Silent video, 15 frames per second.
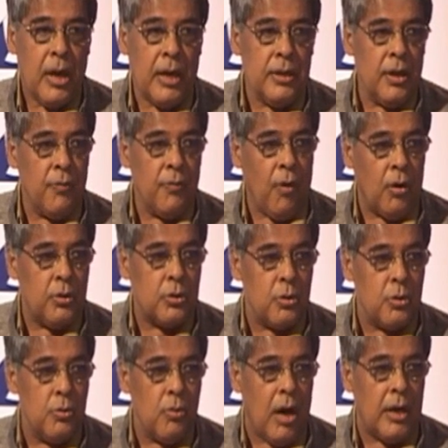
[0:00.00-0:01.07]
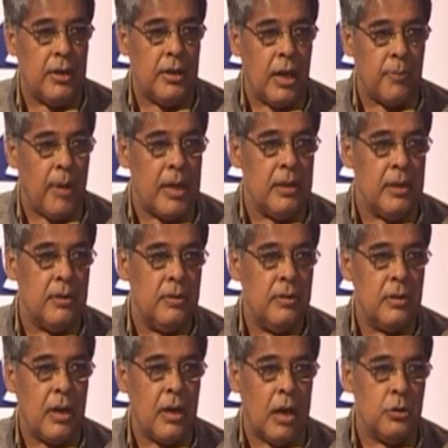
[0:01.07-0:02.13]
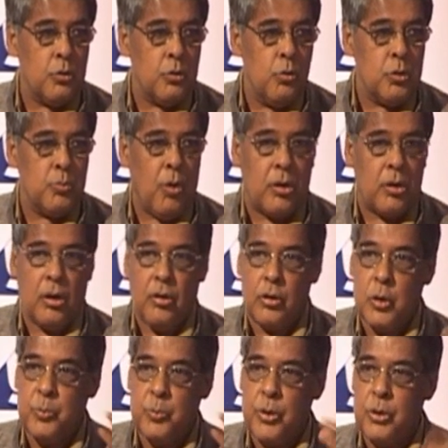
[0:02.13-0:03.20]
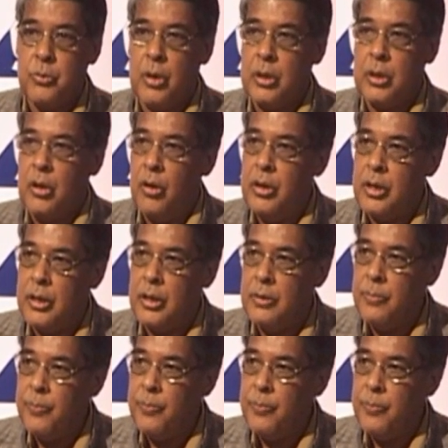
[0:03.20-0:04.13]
and they want to undermine Raju's moral or spiritual authority.